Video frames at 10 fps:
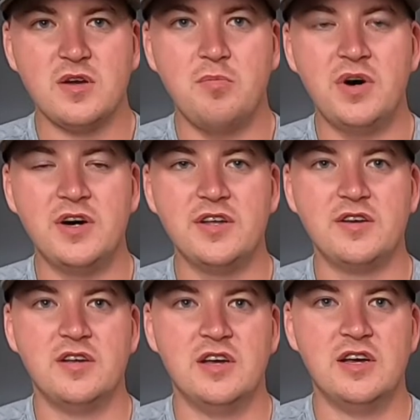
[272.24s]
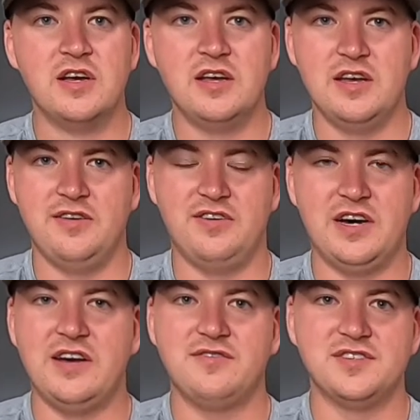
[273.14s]
But if I
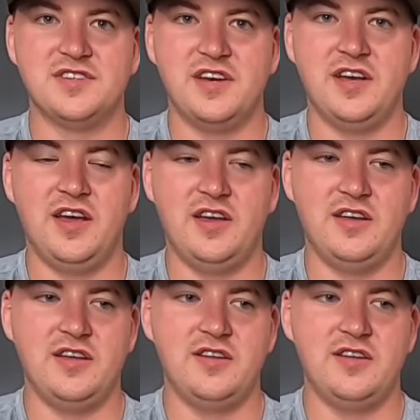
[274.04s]
have to say